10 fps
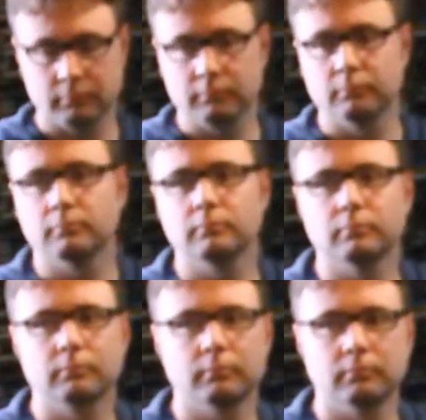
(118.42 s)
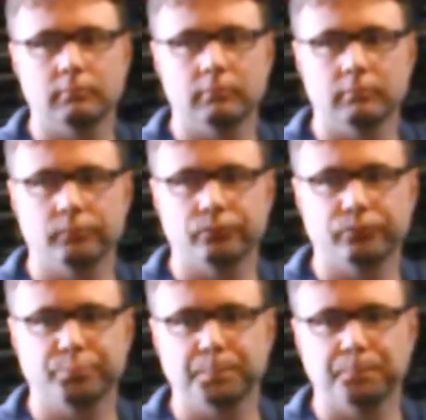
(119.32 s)

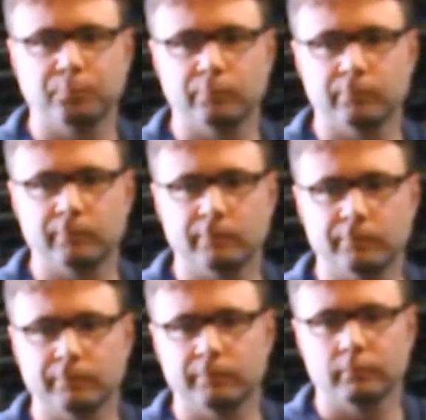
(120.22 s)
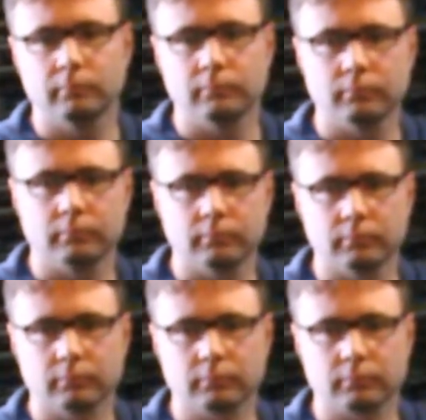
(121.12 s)

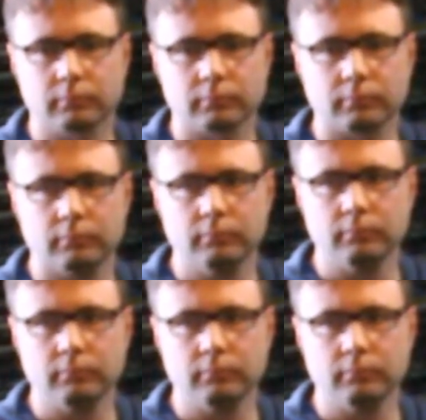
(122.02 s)
No words are spoken by the person on screen.